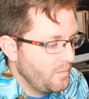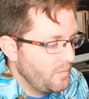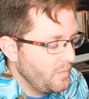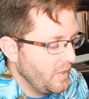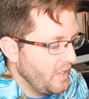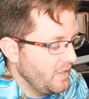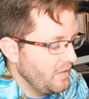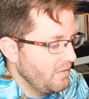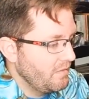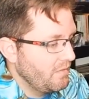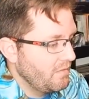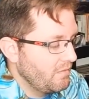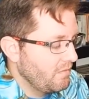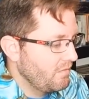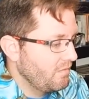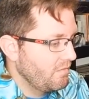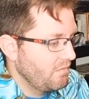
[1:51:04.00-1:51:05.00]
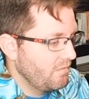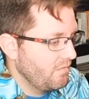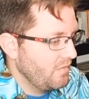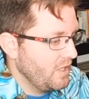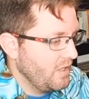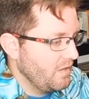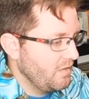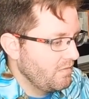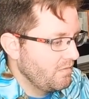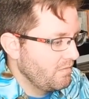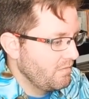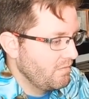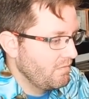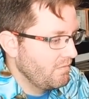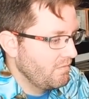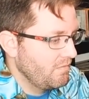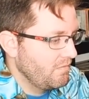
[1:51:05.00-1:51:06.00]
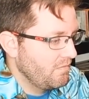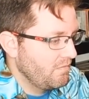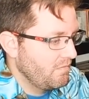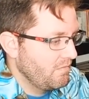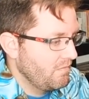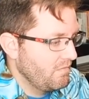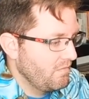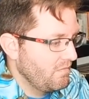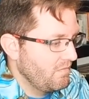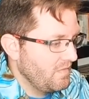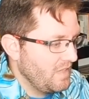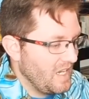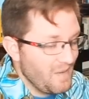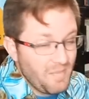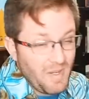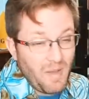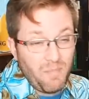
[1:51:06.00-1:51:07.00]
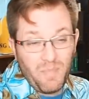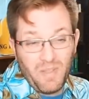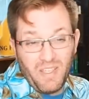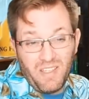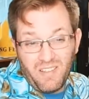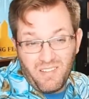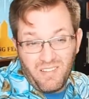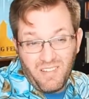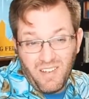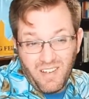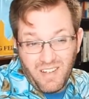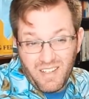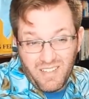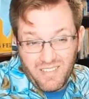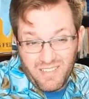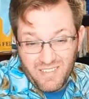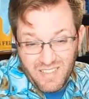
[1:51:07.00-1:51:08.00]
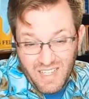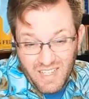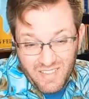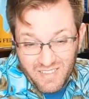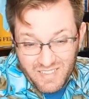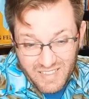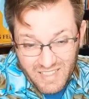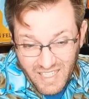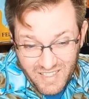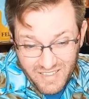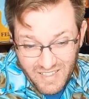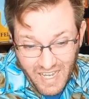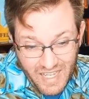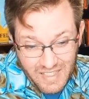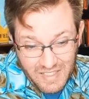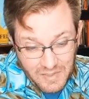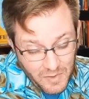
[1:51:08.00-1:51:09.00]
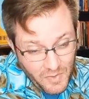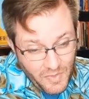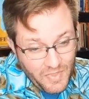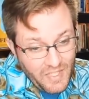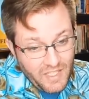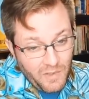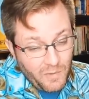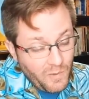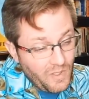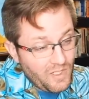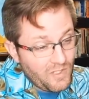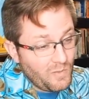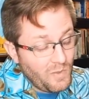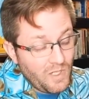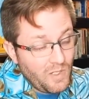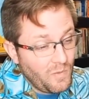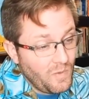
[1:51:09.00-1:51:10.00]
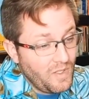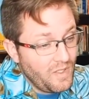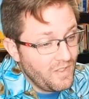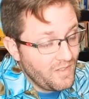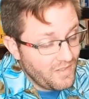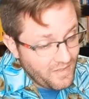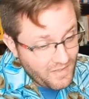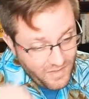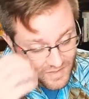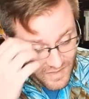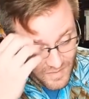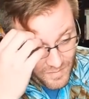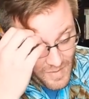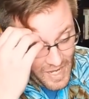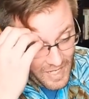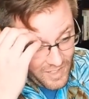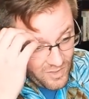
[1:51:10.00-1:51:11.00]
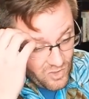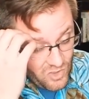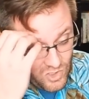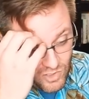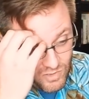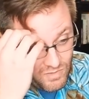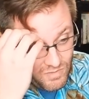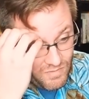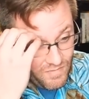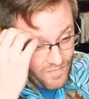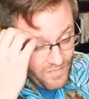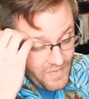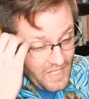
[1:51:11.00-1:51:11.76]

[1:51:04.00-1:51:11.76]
but you know, I'm not big on it. I don't. I don't. I don't think it was what it was back in June.